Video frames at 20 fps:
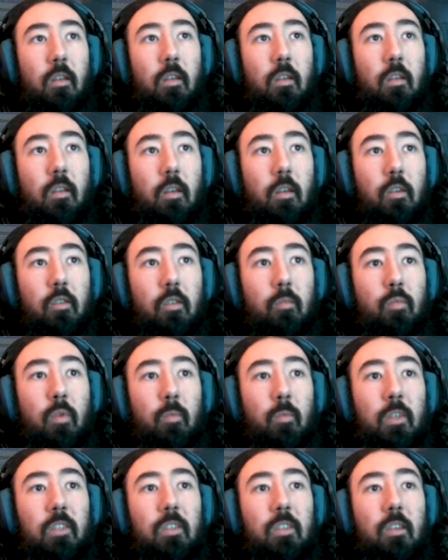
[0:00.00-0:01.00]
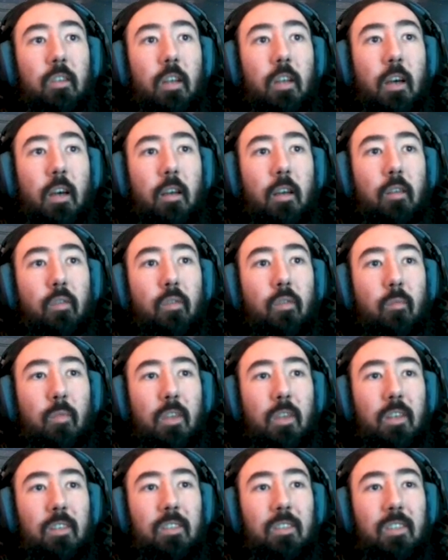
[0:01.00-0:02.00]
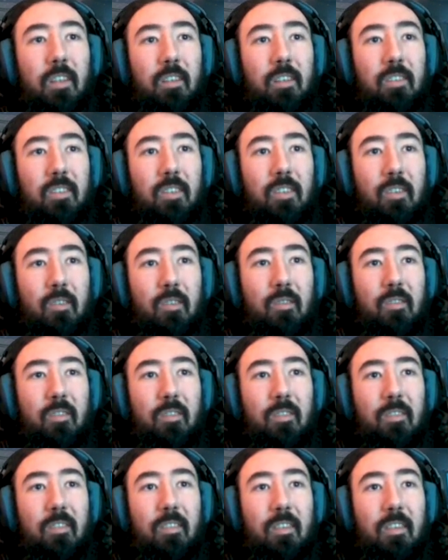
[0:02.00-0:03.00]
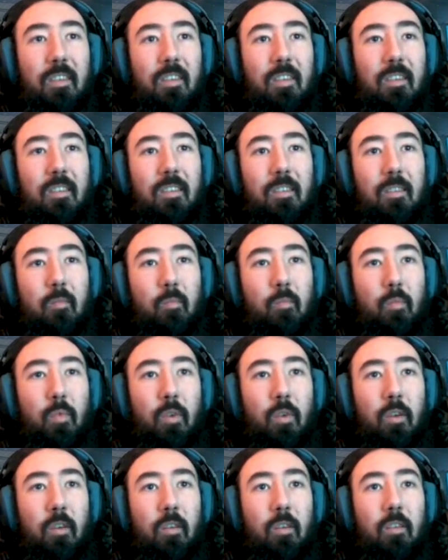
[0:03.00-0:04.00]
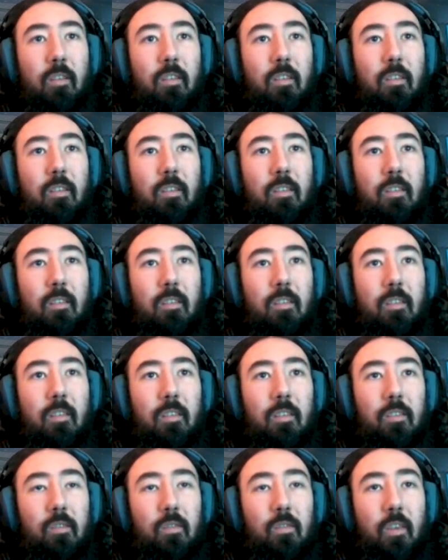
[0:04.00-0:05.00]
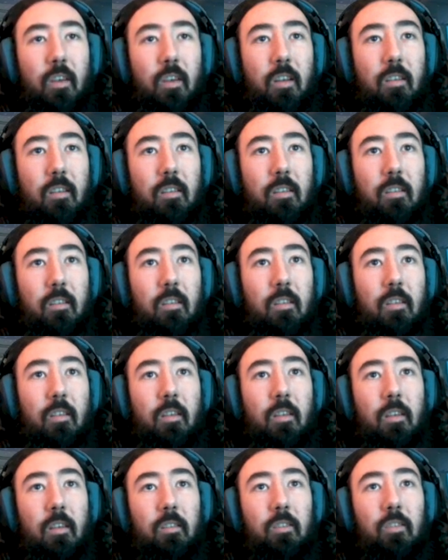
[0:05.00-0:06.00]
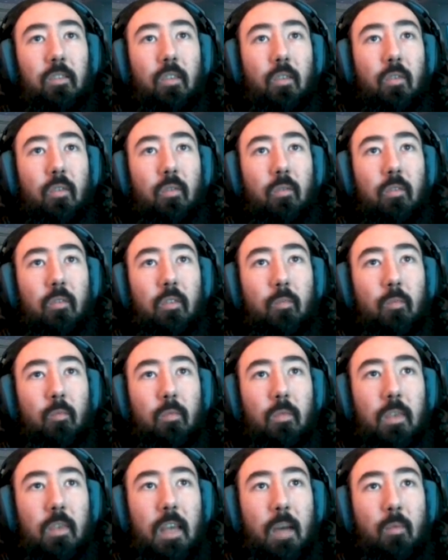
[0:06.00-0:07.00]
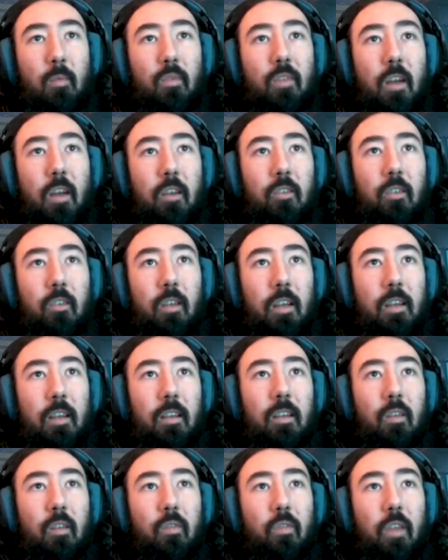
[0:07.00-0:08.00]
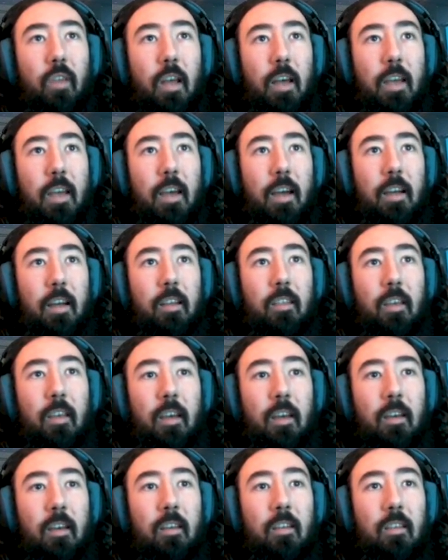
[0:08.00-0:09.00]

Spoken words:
I could probably still die from these things though, but that's fine. So yeah, we've kind of done like a little fly hack there.